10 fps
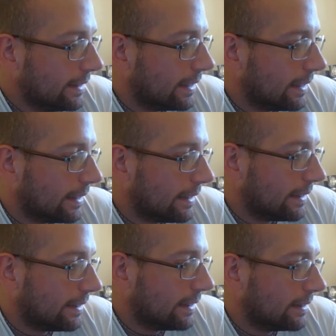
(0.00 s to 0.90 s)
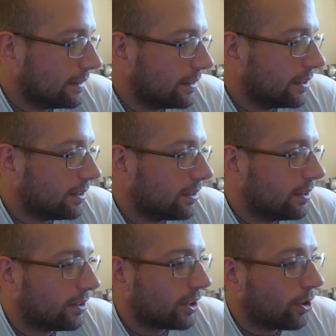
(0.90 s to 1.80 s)
and
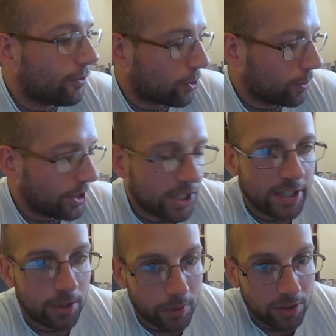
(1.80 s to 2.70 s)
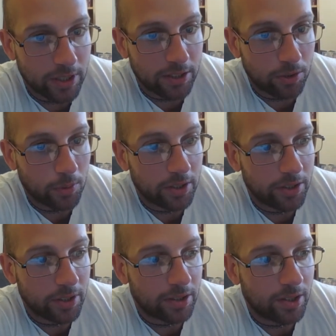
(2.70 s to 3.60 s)
there's the other group, the
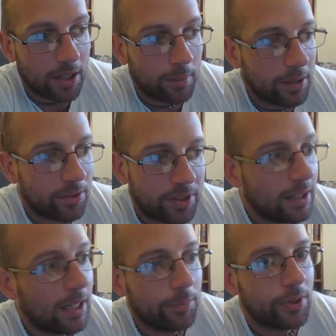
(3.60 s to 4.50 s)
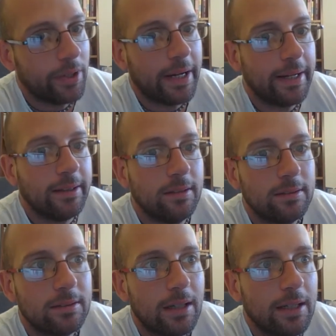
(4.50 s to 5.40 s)
Jesuits at the time, still absolutely hate
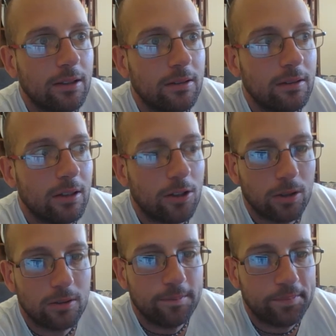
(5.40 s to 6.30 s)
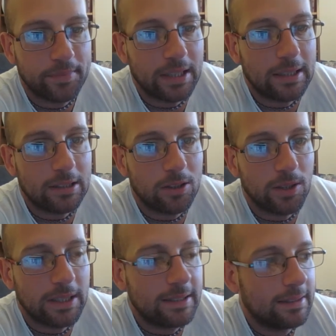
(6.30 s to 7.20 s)
the occult and the
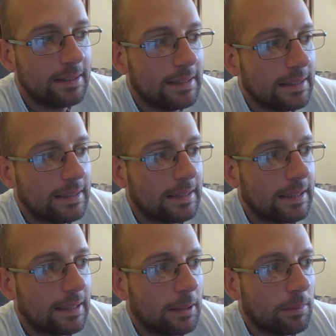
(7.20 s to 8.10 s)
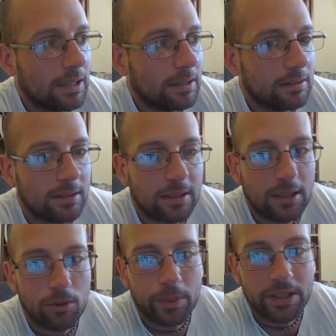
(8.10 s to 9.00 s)
cultists and see
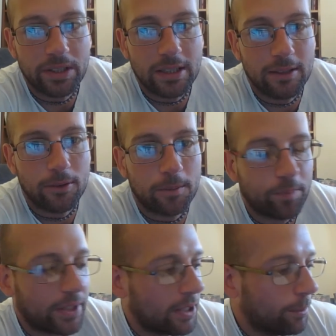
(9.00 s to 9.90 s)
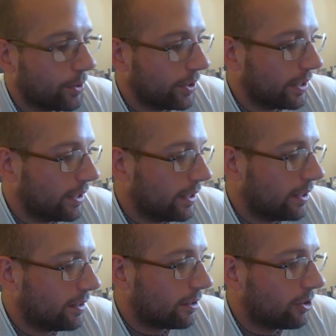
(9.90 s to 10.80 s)
them as evil. But
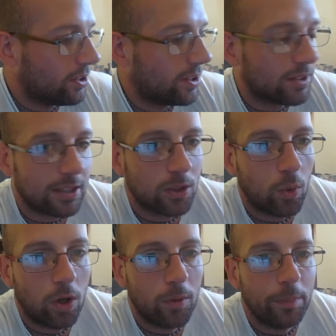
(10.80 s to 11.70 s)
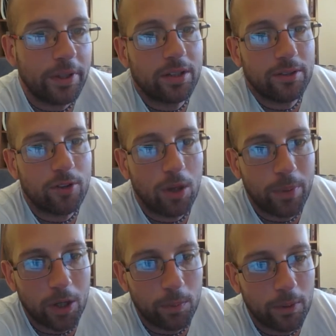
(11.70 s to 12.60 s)
the Christians start to warm up because they've got a
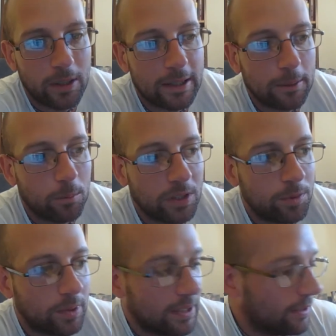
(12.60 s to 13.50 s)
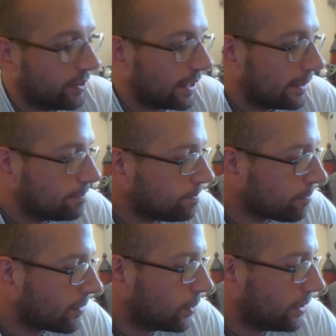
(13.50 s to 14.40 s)
pope which believes in it,
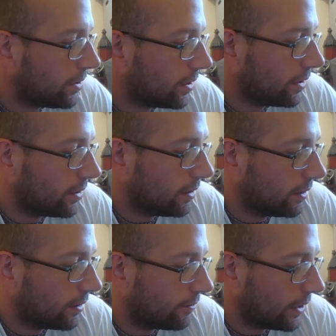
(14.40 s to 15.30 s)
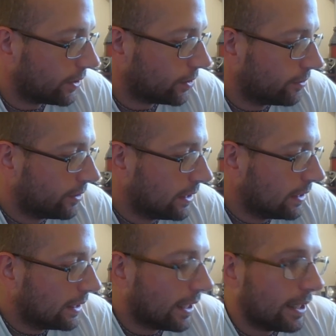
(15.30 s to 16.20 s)
which is, you know, fair enough.
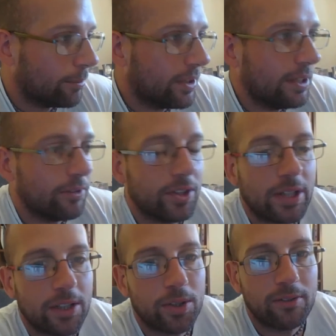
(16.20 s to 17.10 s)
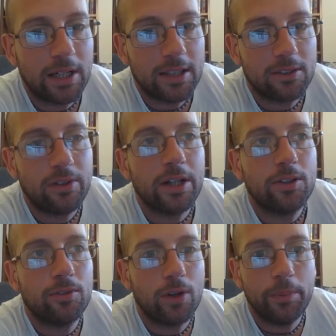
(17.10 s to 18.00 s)
They even start to have
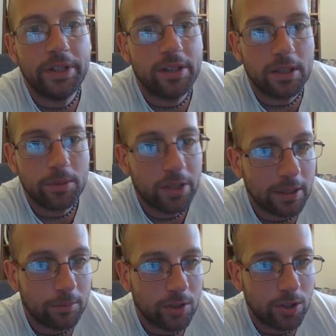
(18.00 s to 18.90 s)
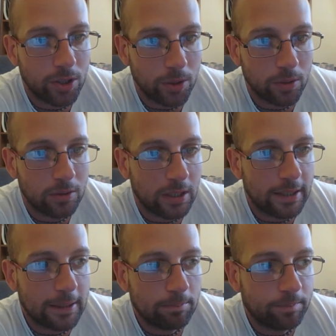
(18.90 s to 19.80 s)
artifacts from Egypt shipped to
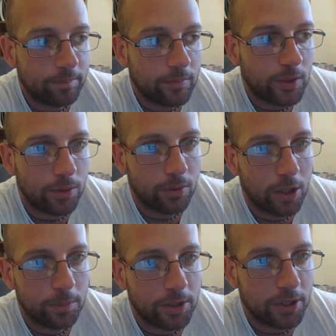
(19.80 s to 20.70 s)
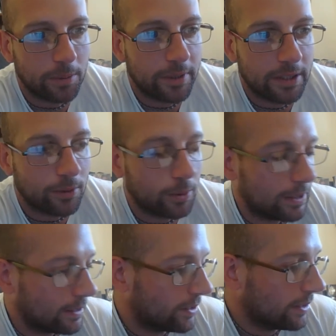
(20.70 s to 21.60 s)
Rome and Germany and everywhere
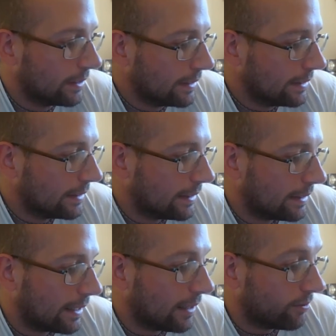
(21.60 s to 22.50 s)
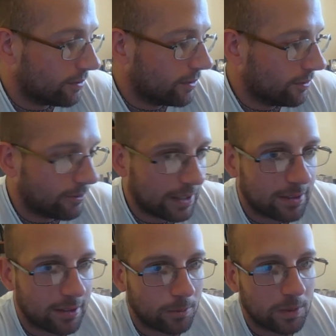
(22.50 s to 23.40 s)
else, and
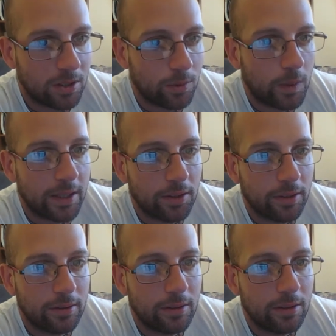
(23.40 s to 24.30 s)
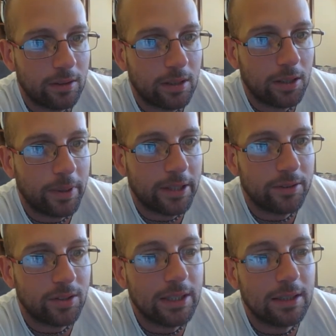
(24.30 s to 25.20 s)
Vatican, which is why the
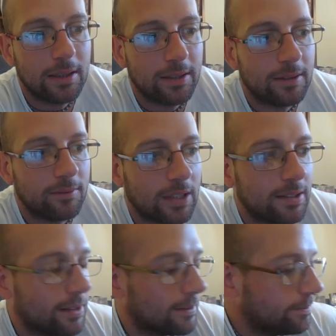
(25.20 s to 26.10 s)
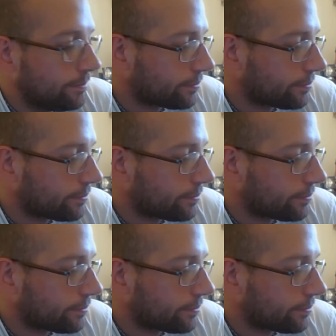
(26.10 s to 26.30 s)
Cleopatra's needle is in Vatican.